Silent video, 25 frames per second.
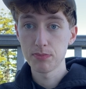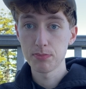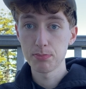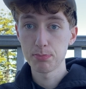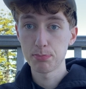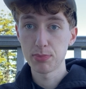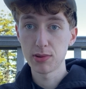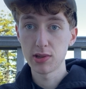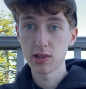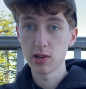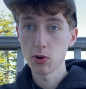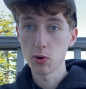
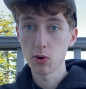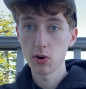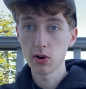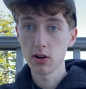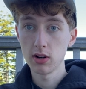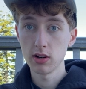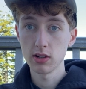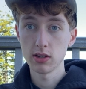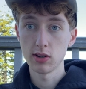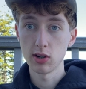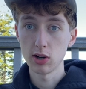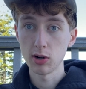pure
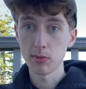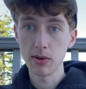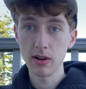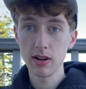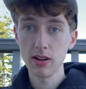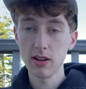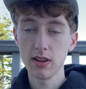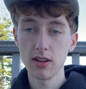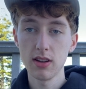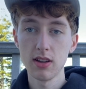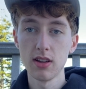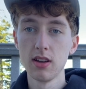
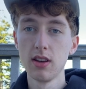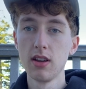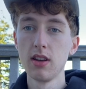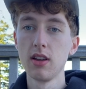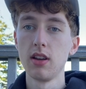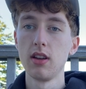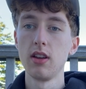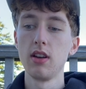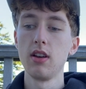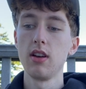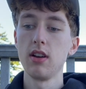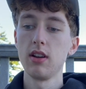yerba,
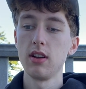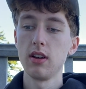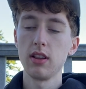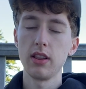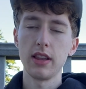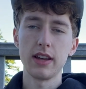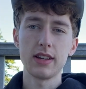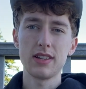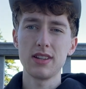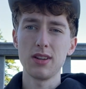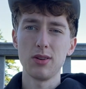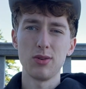
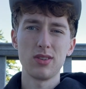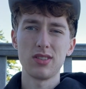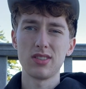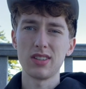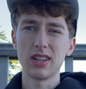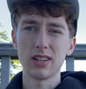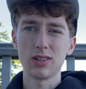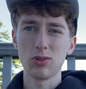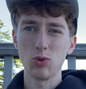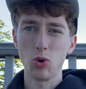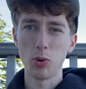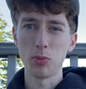just
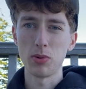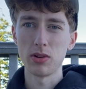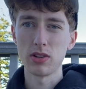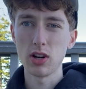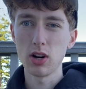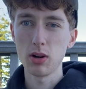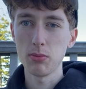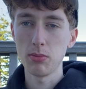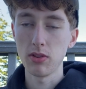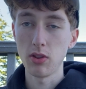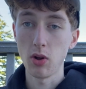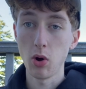like normal
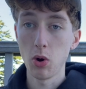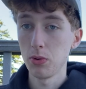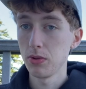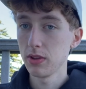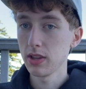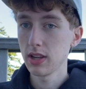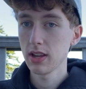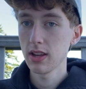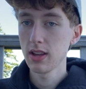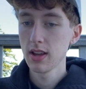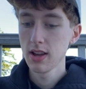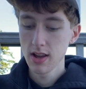yerba. The
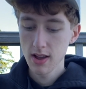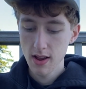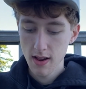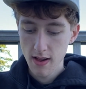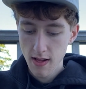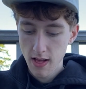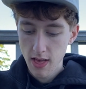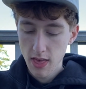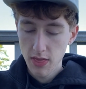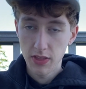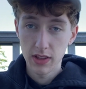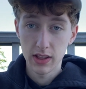only
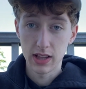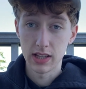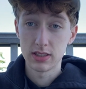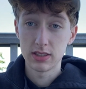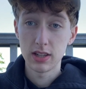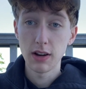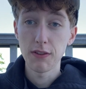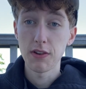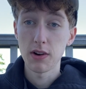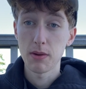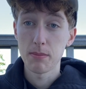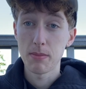thing that's
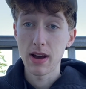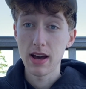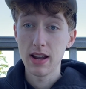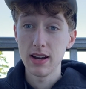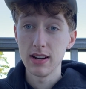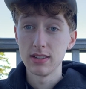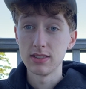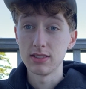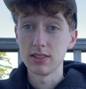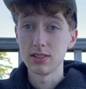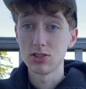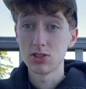different about it
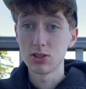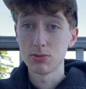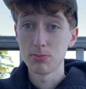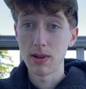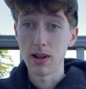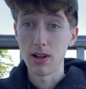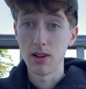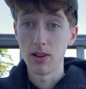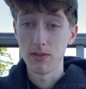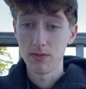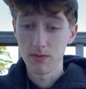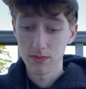is its
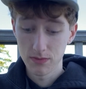smell.